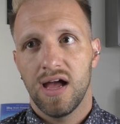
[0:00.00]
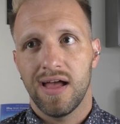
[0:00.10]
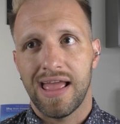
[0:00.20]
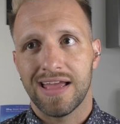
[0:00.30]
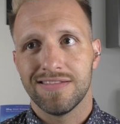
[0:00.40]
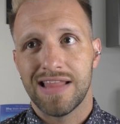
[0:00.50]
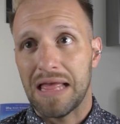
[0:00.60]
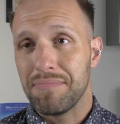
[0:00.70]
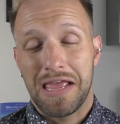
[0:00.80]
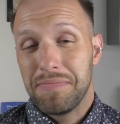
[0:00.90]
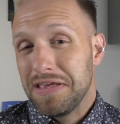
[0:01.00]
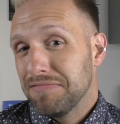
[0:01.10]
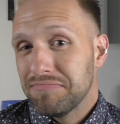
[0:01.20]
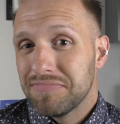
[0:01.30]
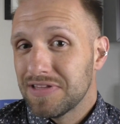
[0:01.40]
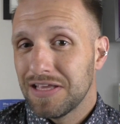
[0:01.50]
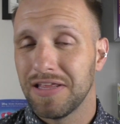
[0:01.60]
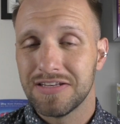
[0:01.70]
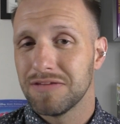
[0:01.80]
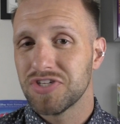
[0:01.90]
and that maybe they'll
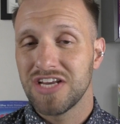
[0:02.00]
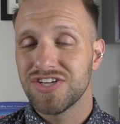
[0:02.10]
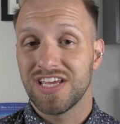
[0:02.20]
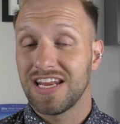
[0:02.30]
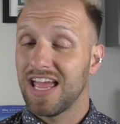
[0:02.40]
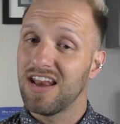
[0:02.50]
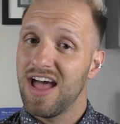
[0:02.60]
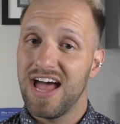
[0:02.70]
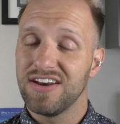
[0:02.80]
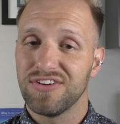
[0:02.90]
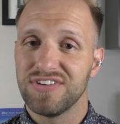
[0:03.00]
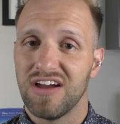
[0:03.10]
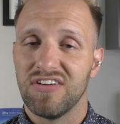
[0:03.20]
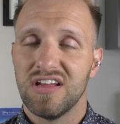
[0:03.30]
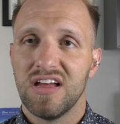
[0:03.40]
end up changing it again. I don't know.